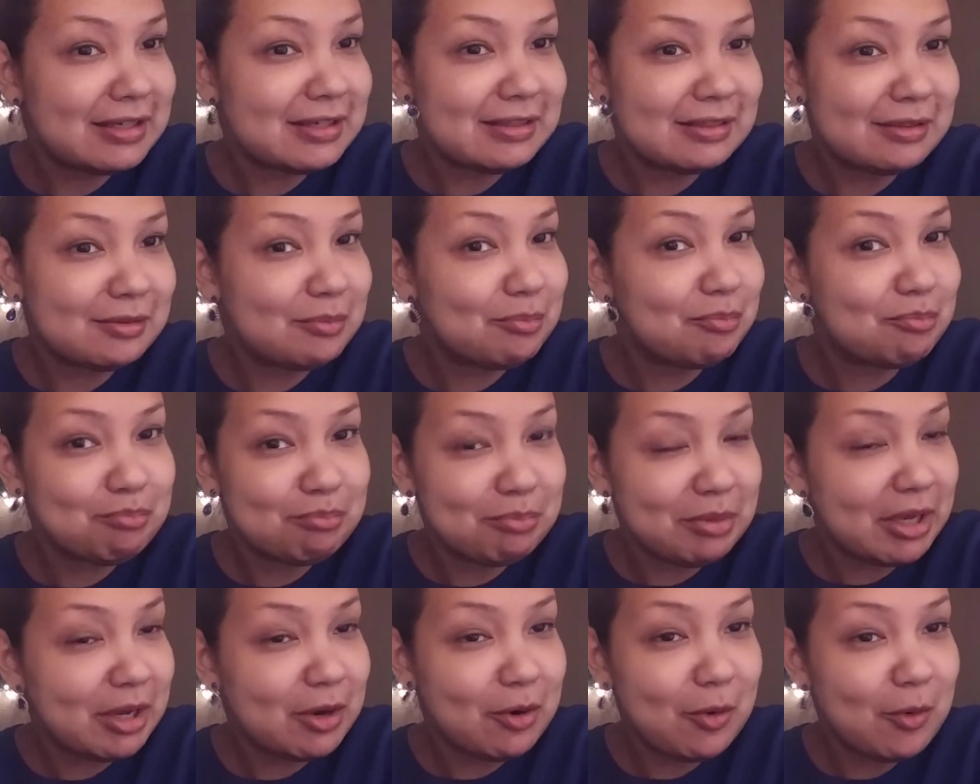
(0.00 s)
the
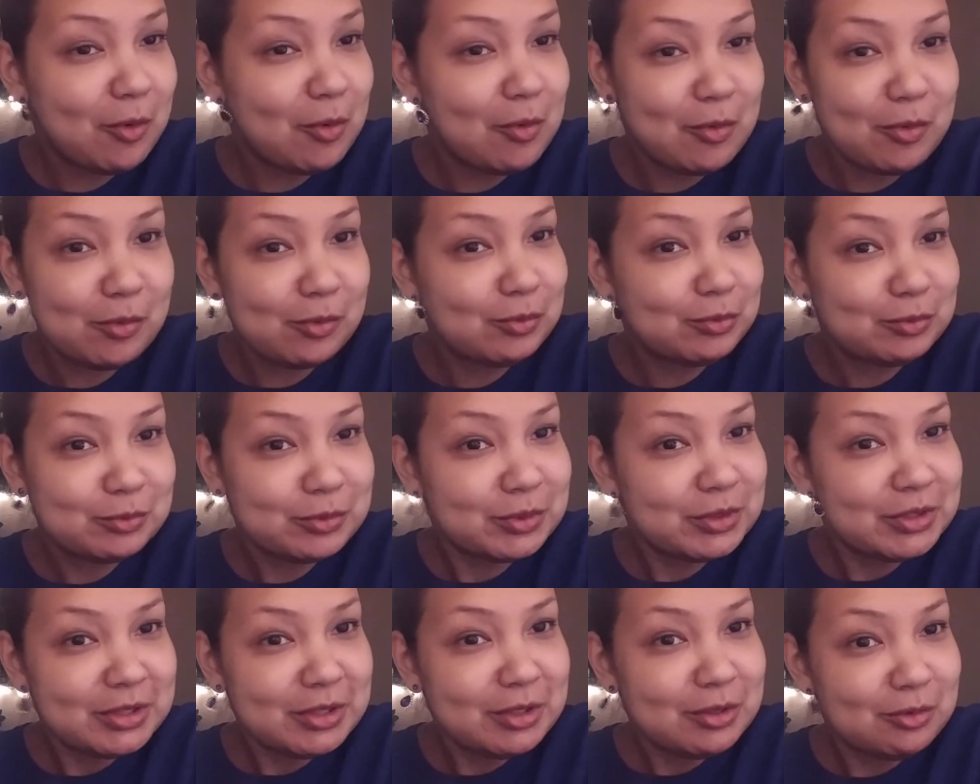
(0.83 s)
big old
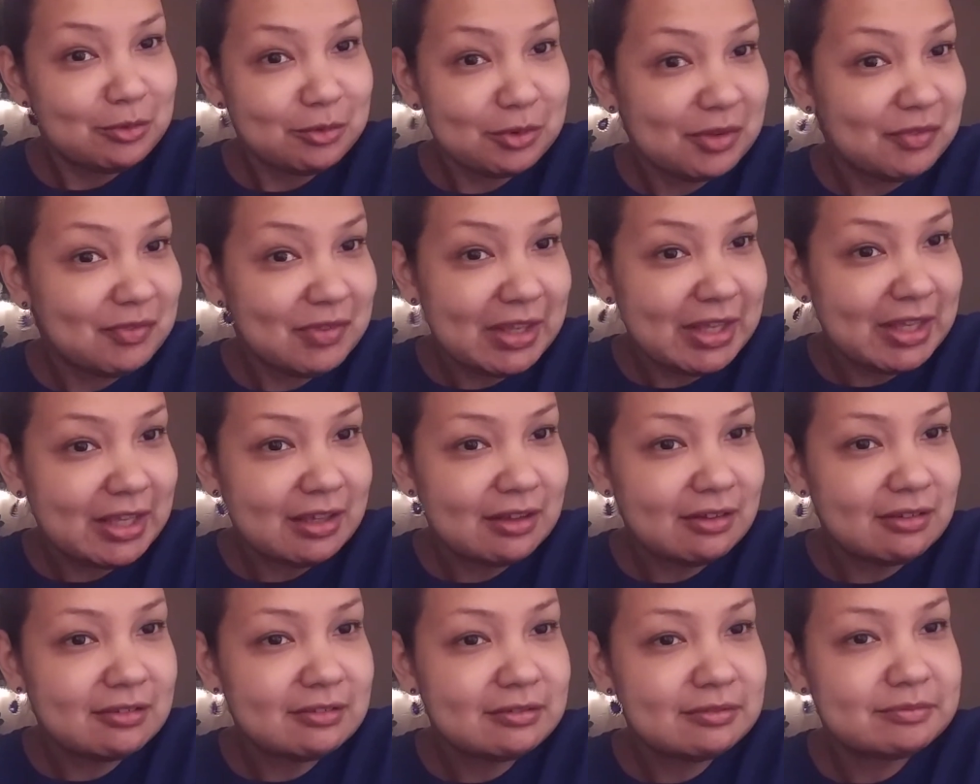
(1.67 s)

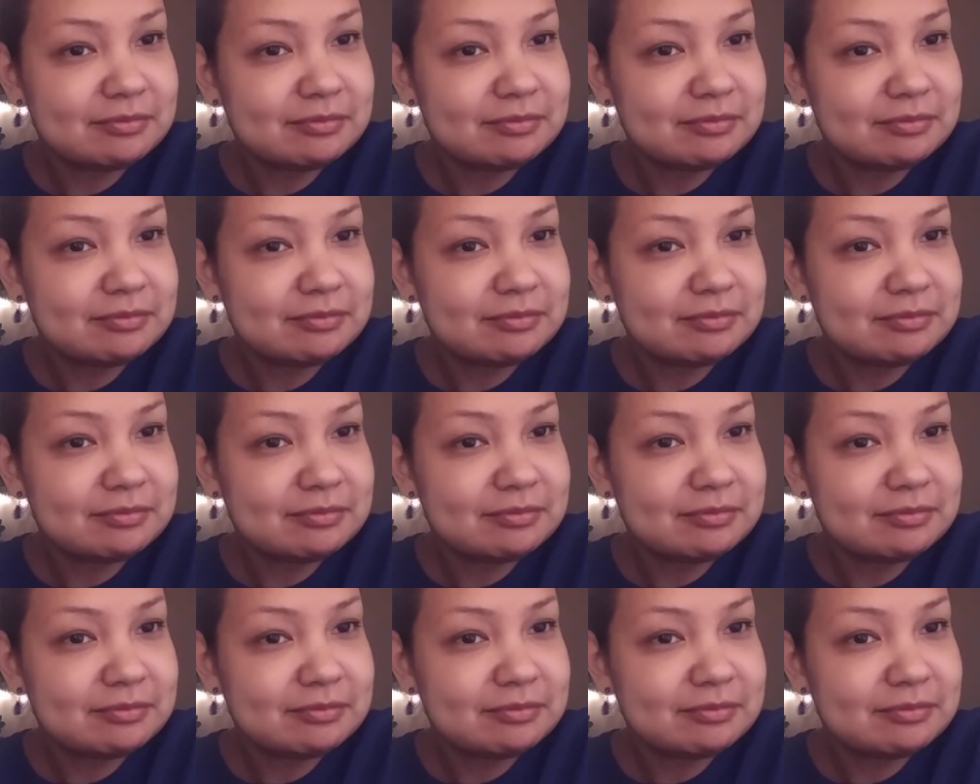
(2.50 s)
reveal.